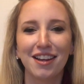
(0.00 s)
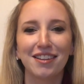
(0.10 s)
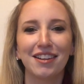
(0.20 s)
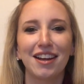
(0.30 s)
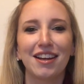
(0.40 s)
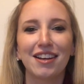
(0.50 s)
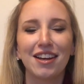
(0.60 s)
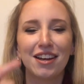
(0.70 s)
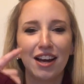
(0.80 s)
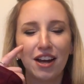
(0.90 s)
Like
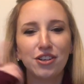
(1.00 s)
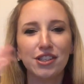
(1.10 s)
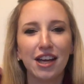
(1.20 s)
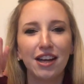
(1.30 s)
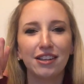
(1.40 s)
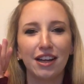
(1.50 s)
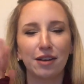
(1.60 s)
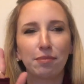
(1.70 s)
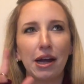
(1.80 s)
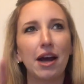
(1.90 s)
I just had like
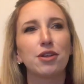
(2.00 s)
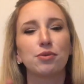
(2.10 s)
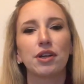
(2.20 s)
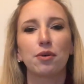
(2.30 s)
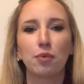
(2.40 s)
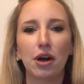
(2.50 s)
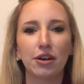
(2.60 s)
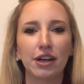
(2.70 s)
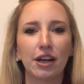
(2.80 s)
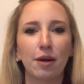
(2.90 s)
my eyes were like
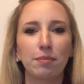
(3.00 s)
watering up,